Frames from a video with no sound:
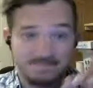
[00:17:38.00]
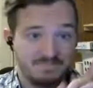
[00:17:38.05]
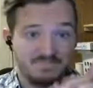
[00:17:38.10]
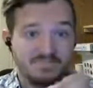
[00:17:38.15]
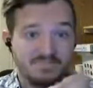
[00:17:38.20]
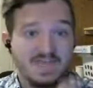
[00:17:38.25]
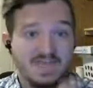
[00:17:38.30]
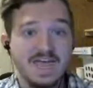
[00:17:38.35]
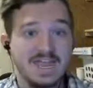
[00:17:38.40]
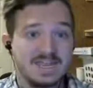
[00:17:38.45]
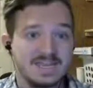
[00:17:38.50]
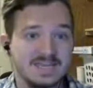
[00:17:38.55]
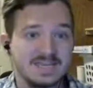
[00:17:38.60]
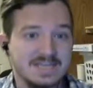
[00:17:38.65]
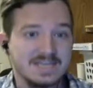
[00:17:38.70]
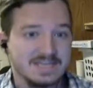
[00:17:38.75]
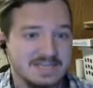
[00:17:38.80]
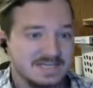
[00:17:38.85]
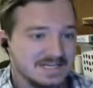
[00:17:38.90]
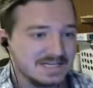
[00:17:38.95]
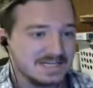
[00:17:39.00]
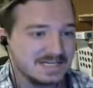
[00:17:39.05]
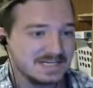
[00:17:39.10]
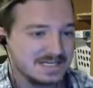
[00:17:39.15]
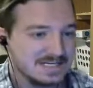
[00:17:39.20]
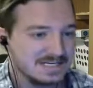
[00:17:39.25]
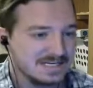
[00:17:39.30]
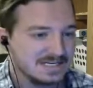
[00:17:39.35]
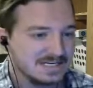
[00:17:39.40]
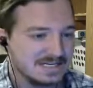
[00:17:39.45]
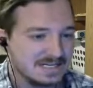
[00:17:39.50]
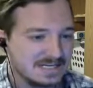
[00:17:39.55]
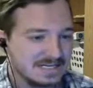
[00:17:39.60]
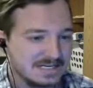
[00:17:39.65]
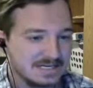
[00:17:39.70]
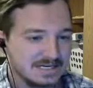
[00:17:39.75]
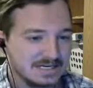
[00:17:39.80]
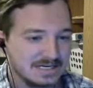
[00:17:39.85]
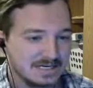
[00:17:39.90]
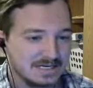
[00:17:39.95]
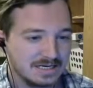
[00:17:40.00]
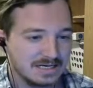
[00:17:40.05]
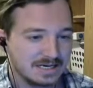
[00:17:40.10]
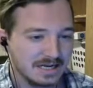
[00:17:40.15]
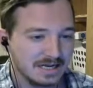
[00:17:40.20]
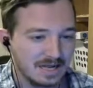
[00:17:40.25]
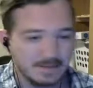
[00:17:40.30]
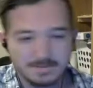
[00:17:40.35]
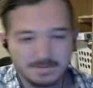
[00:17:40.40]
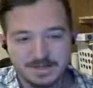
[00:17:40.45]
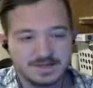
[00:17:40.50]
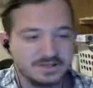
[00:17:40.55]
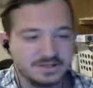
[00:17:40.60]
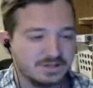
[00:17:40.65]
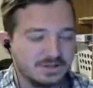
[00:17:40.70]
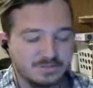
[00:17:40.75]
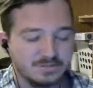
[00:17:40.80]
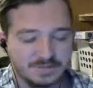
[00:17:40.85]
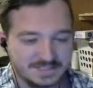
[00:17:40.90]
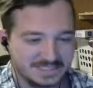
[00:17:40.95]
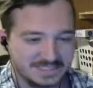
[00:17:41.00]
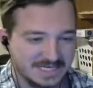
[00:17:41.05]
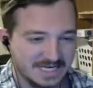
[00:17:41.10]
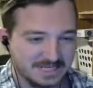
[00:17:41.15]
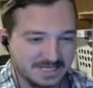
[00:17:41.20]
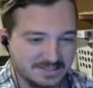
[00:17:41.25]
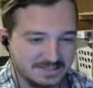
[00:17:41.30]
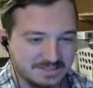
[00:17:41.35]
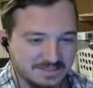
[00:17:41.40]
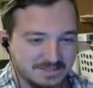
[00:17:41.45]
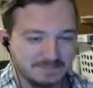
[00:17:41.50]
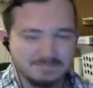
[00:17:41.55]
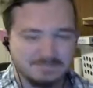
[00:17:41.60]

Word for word: then, yeah, I'm not sure what's next.